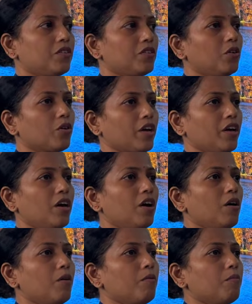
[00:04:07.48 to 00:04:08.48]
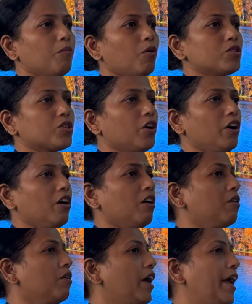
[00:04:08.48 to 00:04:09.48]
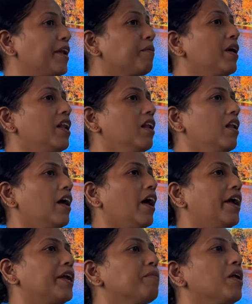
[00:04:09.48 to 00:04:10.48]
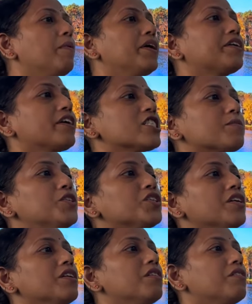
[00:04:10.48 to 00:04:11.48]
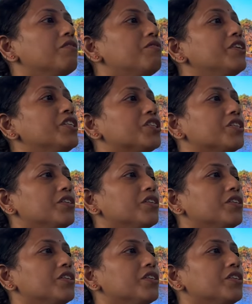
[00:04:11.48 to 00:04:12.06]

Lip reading: Okay. Most animal by transmission, which?